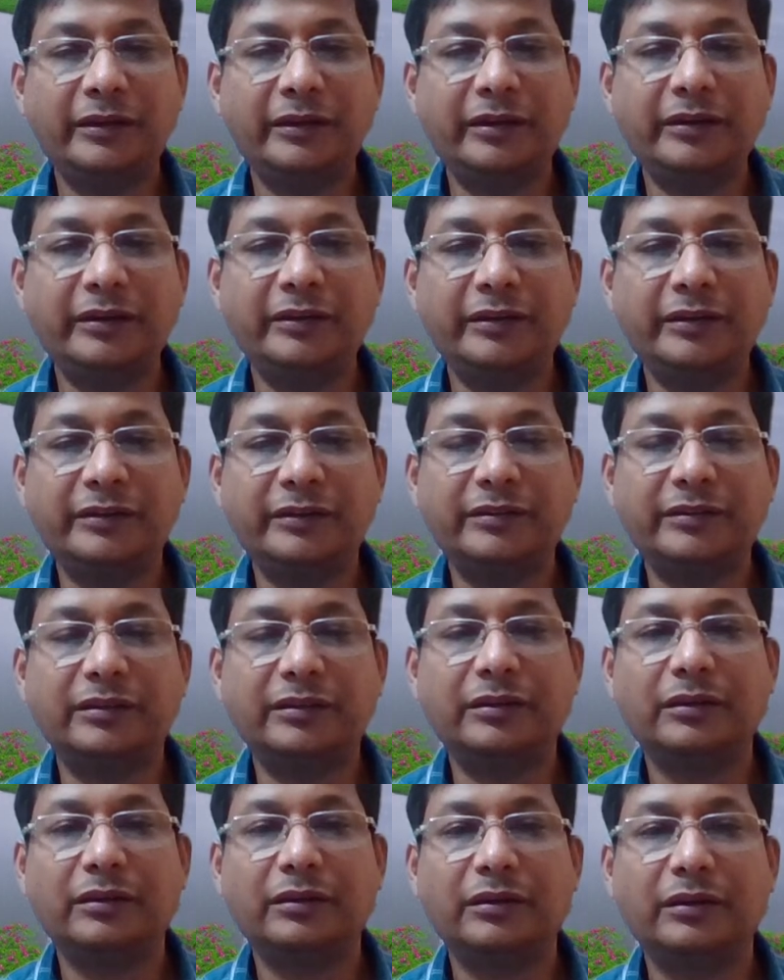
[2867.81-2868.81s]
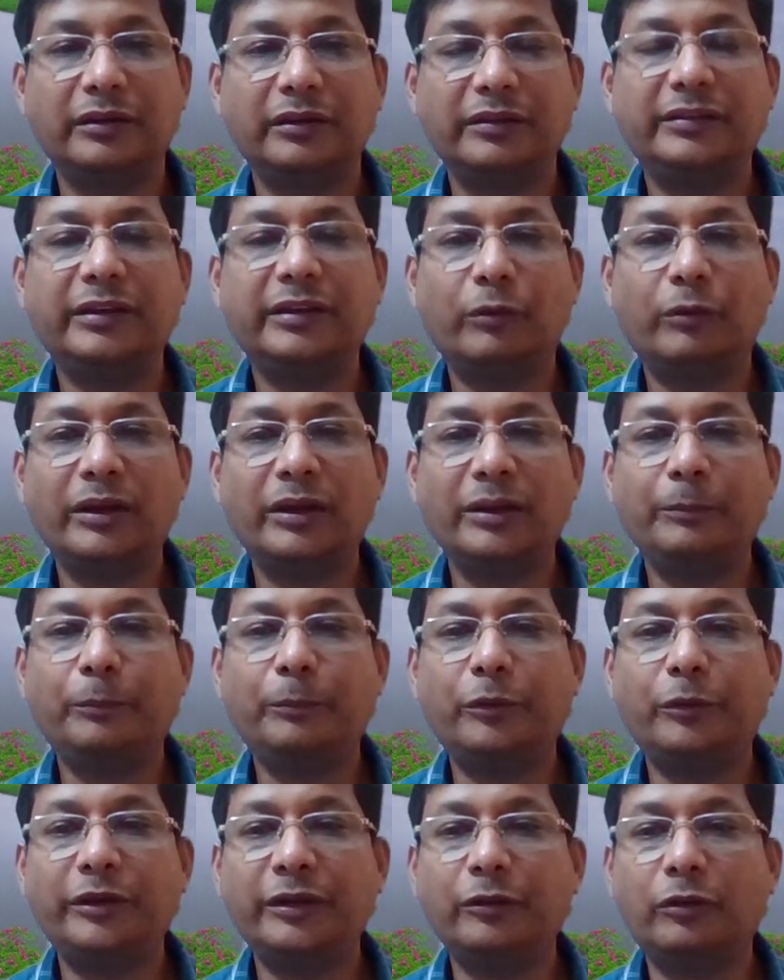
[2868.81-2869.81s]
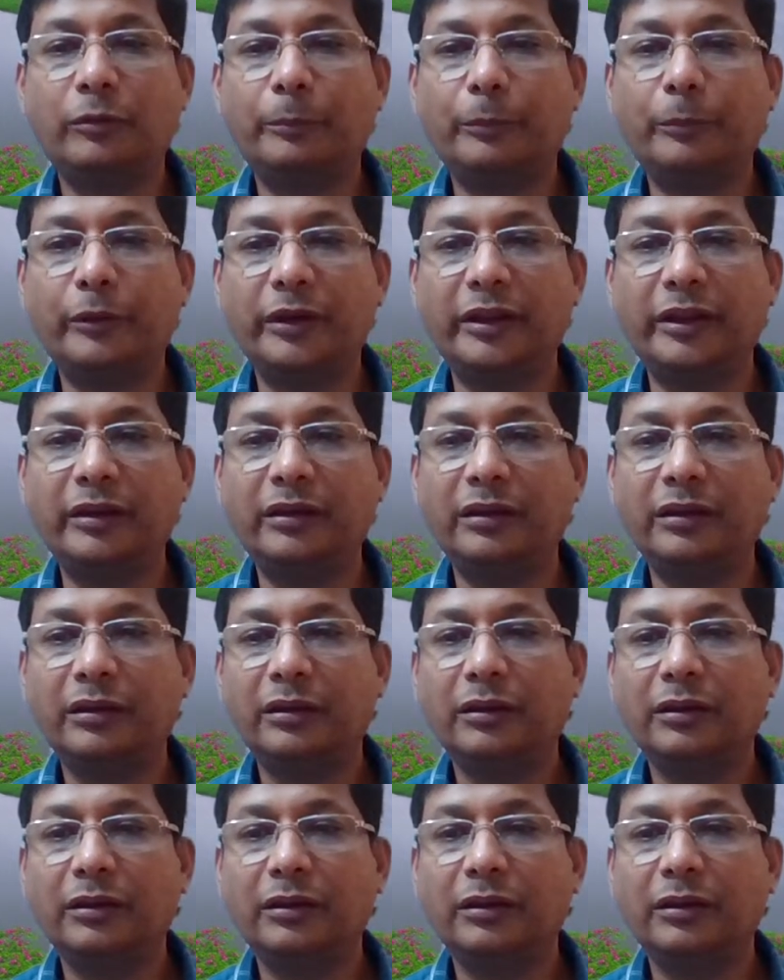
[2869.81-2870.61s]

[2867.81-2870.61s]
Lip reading: intelligence is the one important component